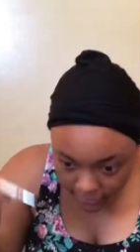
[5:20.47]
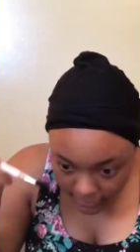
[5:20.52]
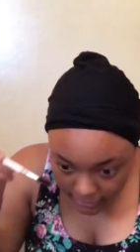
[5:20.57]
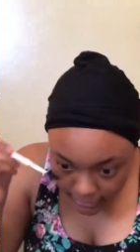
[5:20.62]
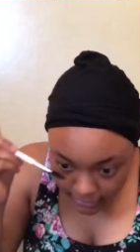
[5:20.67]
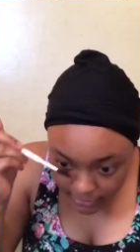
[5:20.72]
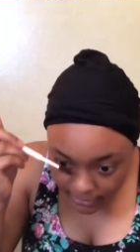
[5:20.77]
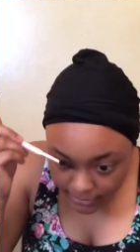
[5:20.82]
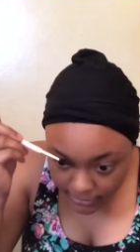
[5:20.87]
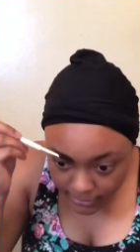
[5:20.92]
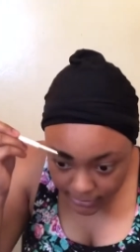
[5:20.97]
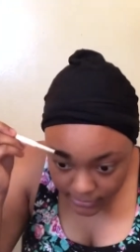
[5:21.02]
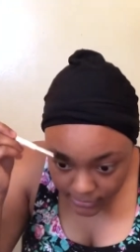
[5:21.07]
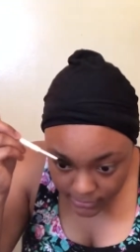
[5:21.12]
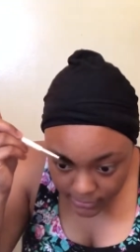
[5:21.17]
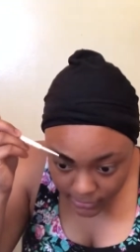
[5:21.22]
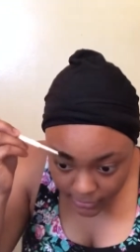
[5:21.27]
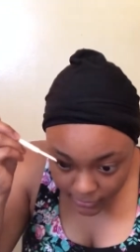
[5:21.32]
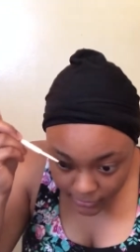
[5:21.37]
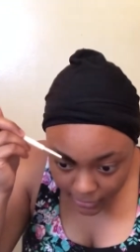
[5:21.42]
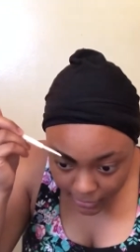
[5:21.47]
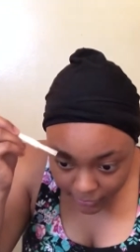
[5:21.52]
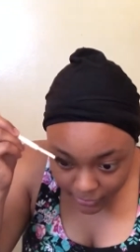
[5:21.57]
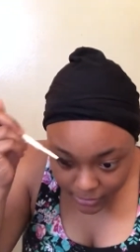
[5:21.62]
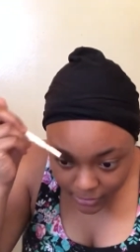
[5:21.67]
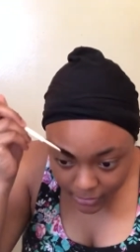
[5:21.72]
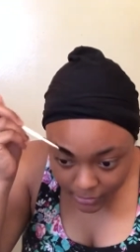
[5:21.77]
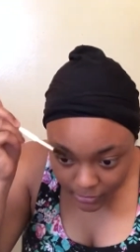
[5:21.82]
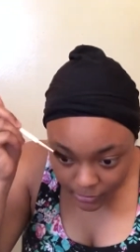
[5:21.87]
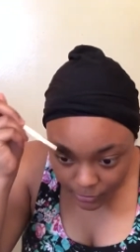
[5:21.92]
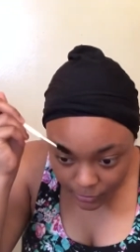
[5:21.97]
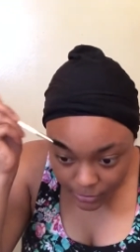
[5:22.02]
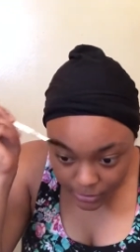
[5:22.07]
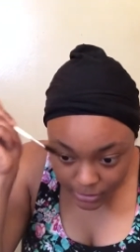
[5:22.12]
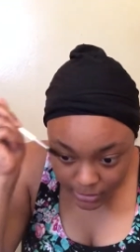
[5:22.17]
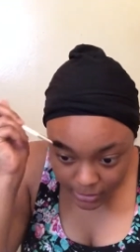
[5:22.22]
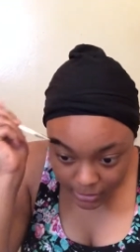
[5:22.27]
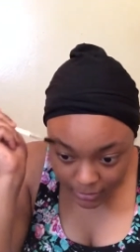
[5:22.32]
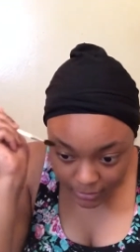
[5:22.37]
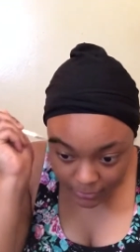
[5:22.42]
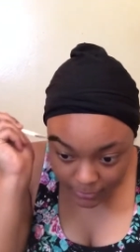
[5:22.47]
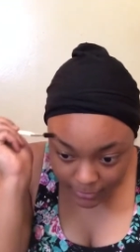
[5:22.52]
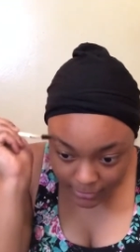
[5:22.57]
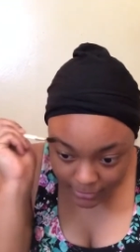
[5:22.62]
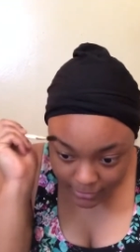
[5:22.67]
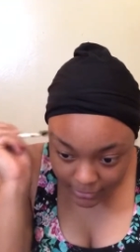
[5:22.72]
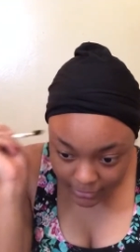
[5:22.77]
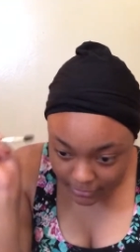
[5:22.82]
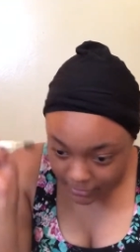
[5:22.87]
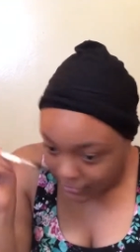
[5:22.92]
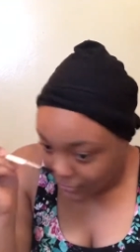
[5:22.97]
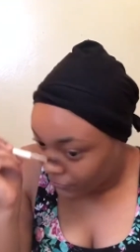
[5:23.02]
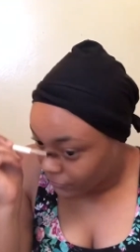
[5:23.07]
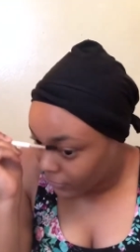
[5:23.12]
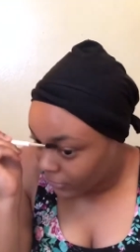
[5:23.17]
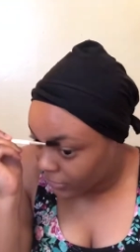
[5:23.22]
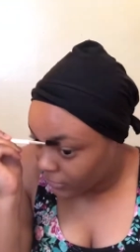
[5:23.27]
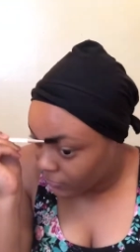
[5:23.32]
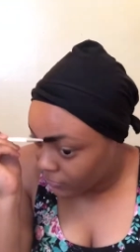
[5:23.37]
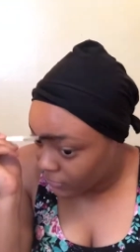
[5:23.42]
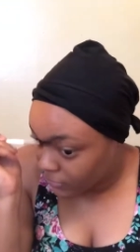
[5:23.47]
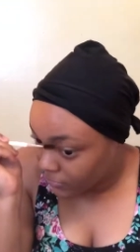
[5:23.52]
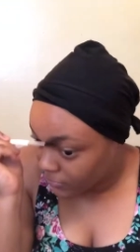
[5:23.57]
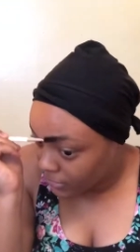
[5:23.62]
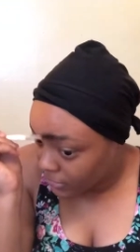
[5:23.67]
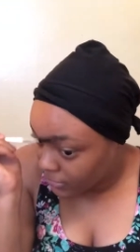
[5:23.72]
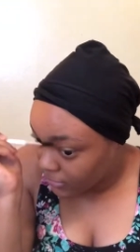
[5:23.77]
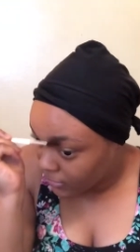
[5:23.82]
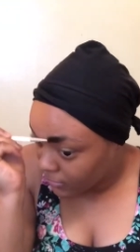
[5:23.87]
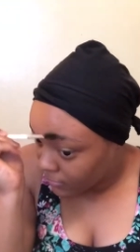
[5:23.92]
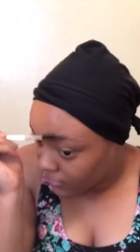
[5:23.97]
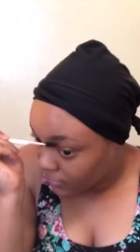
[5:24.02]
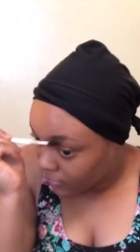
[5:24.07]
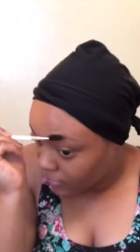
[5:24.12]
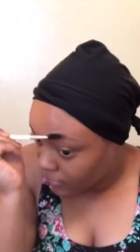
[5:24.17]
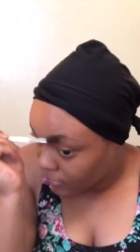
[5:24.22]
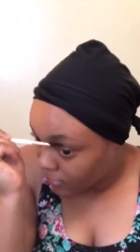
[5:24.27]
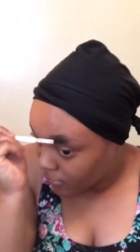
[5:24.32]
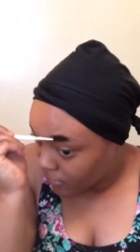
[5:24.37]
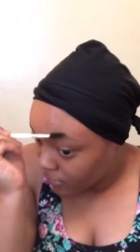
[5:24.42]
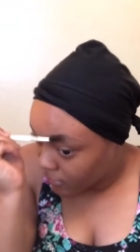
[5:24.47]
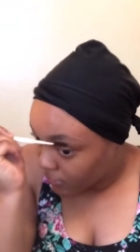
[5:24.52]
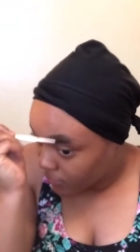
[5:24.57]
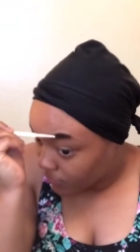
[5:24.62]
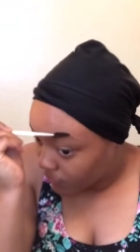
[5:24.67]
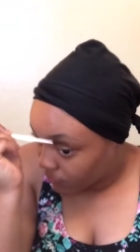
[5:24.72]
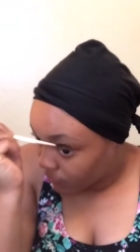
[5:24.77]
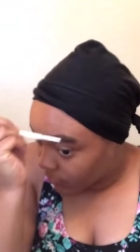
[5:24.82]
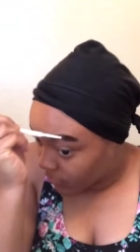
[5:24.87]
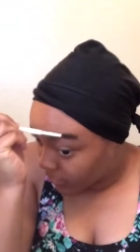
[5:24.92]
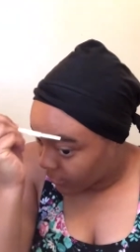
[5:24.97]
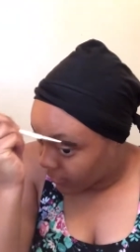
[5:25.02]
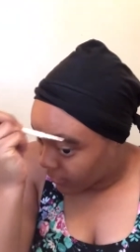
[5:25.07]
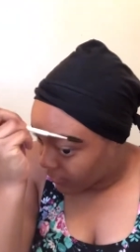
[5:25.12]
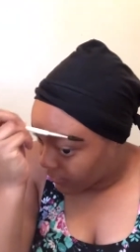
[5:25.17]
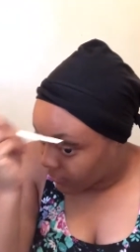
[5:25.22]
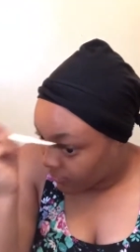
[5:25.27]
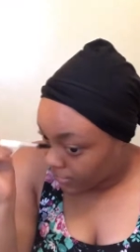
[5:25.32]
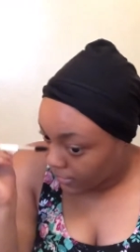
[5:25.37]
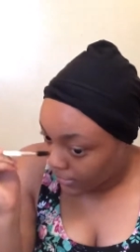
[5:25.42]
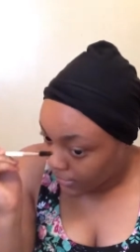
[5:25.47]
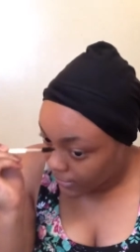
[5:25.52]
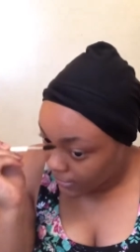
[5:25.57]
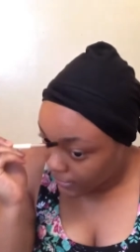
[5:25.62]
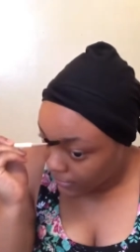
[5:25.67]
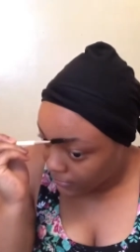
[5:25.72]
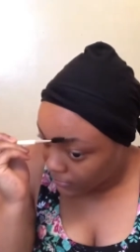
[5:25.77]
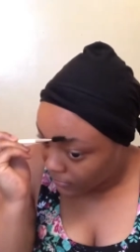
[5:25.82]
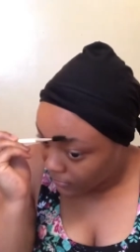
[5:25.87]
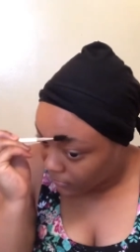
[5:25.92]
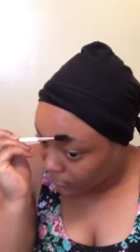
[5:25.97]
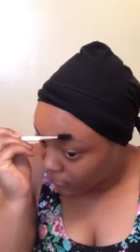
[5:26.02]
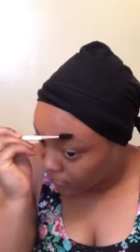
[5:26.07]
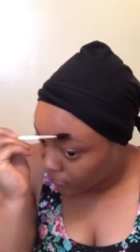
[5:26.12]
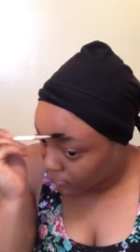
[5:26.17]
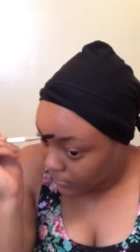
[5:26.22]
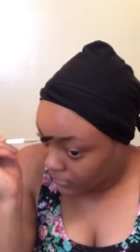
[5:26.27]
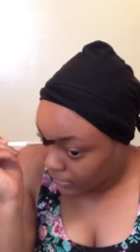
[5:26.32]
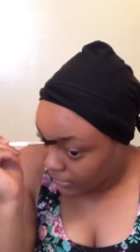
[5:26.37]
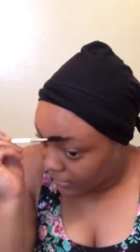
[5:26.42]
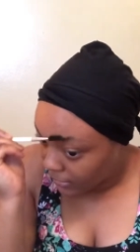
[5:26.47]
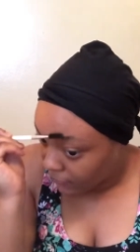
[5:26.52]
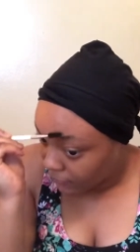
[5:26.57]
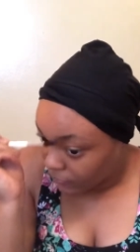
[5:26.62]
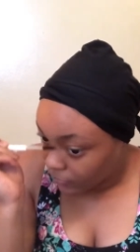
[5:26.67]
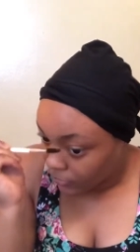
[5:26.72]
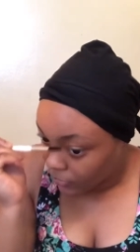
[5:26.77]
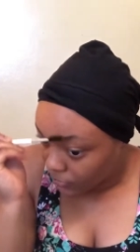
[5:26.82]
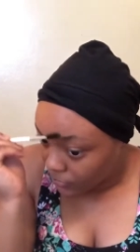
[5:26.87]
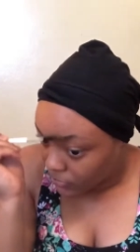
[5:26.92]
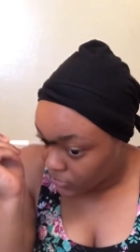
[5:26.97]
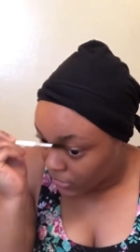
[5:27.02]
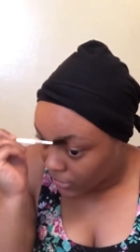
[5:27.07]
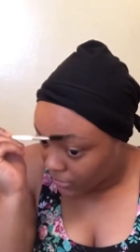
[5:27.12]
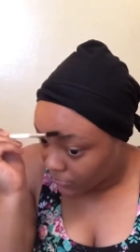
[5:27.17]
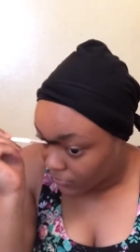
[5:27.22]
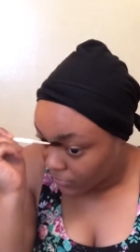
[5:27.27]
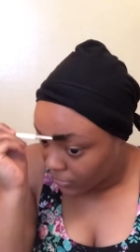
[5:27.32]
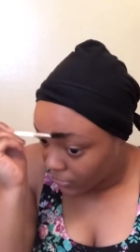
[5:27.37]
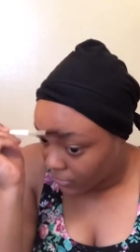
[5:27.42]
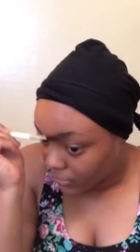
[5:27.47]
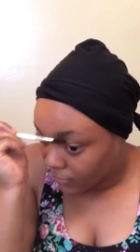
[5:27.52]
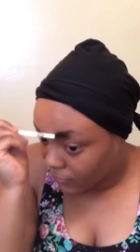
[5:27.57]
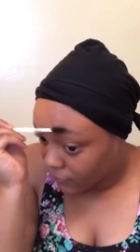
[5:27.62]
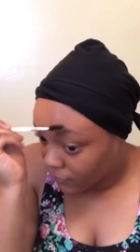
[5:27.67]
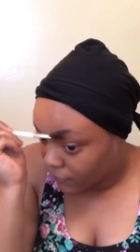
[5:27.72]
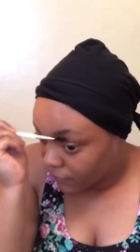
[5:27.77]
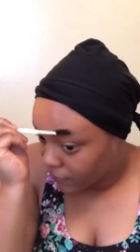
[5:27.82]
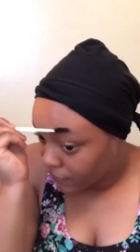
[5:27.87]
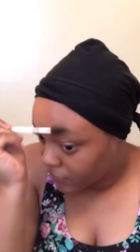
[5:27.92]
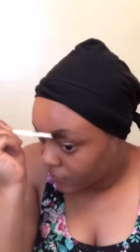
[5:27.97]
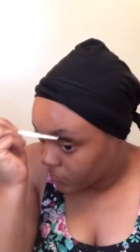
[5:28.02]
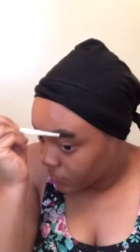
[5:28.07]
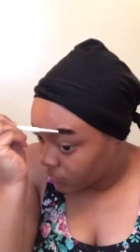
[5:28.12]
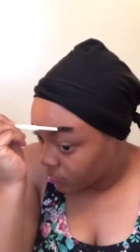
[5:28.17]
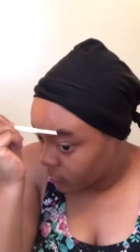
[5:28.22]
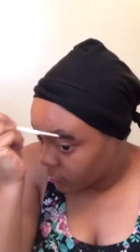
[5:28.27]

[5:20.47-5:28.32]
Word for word: Hey guys, so I really don't know what to talk about in a get ready with me, but I literally have no time left